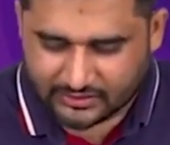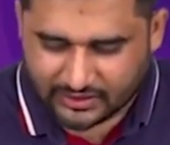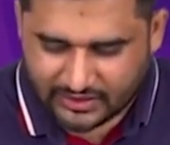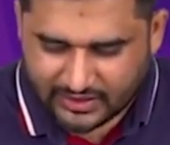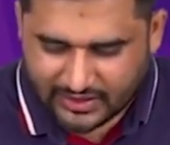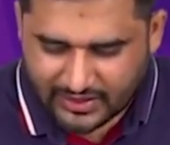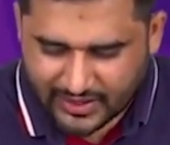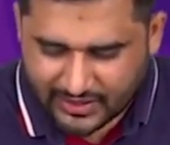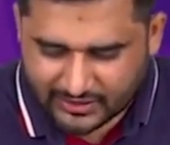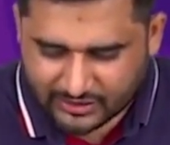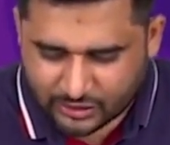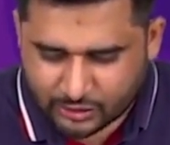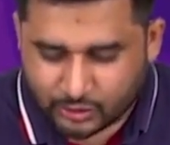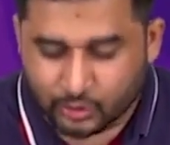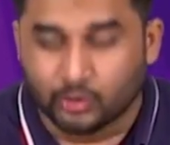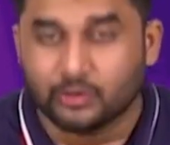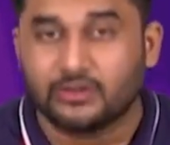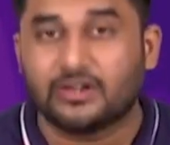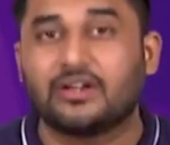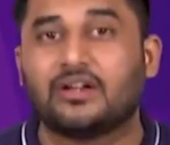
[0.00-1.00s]
3 has
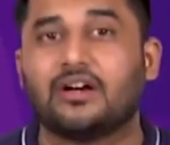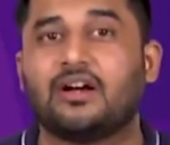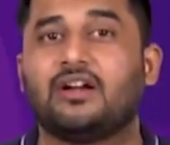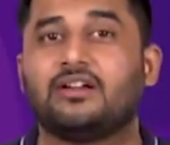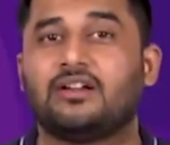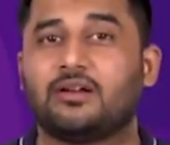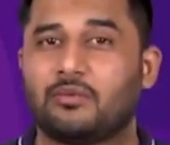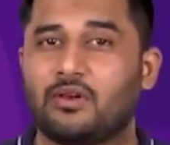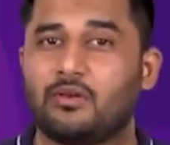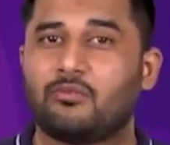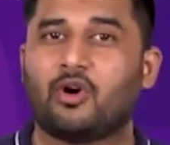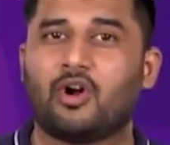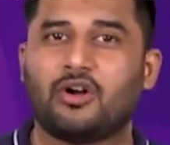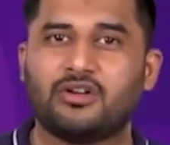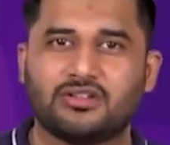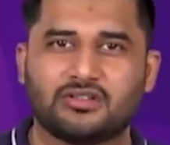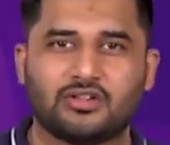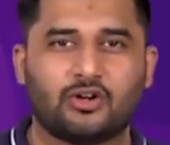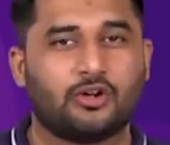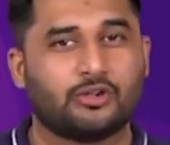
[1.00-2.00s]
two double
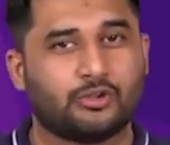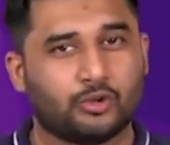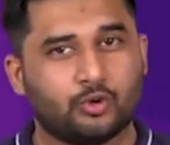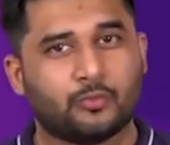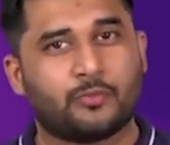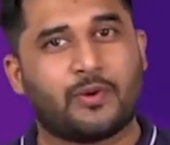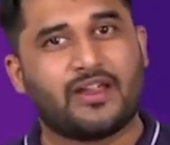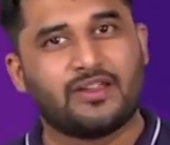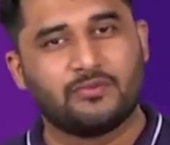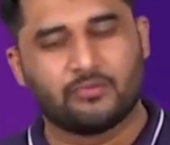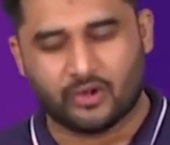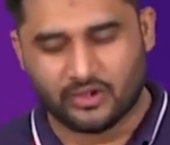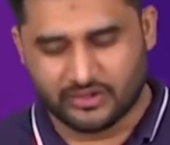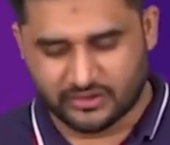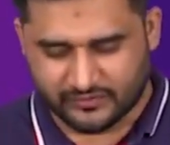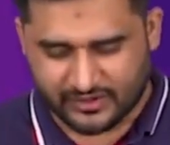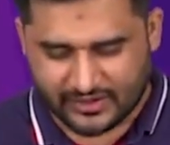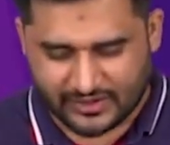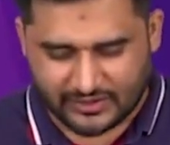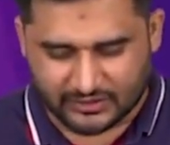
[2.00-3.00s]
bonds or two pi
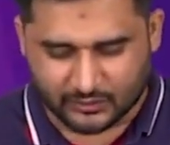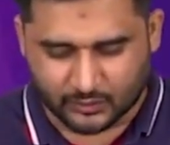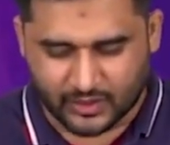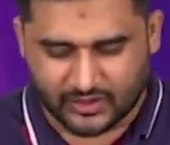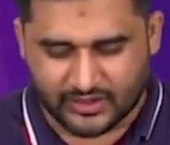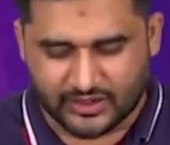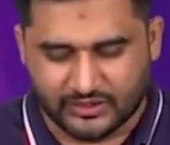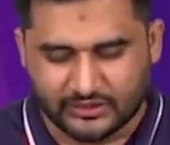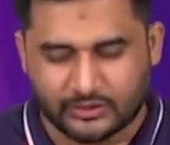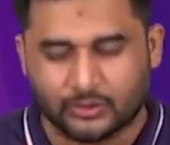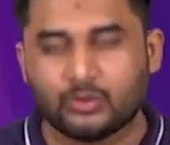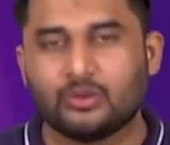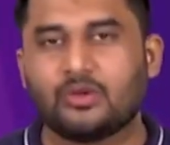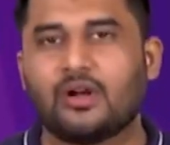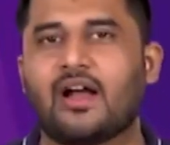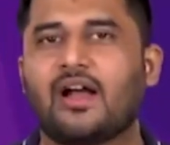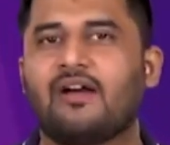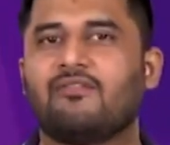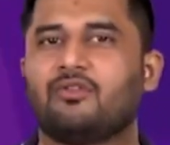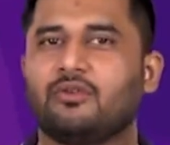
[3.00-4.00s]
bonds, whereas 1 and 2
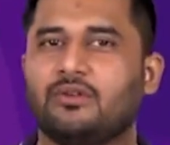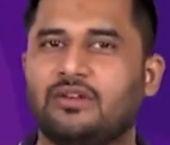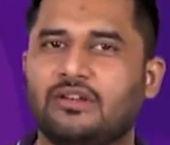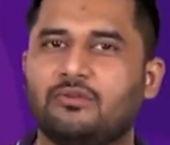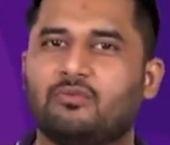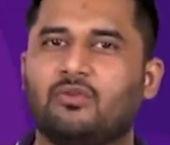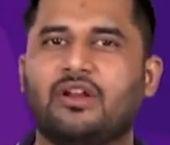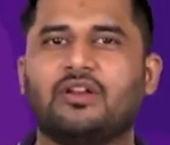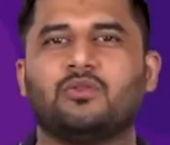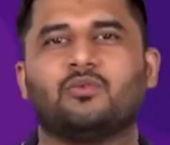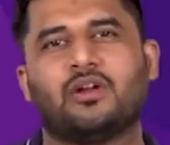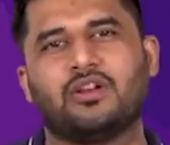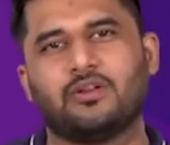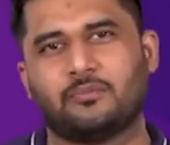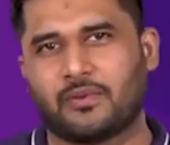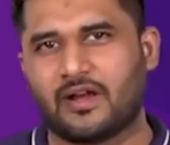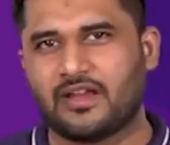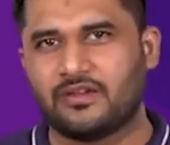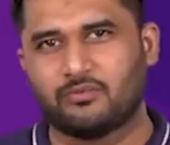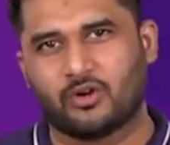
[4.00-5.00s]
have only
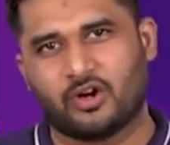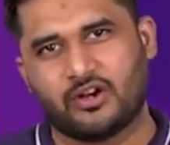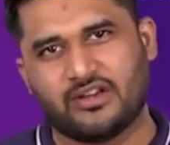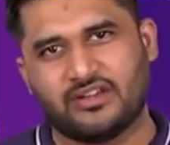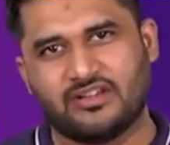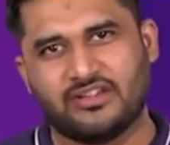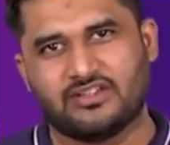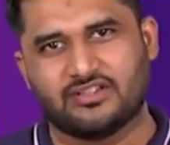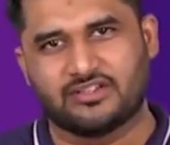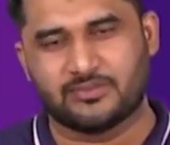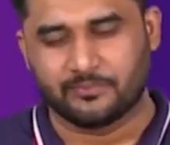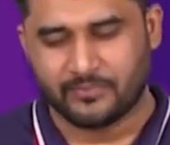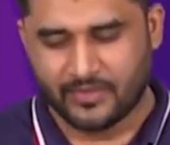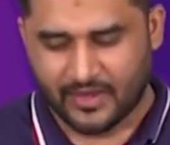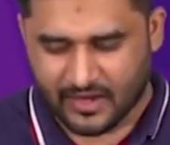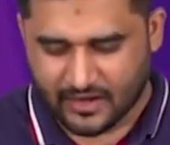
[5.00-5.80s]
one pi bond each,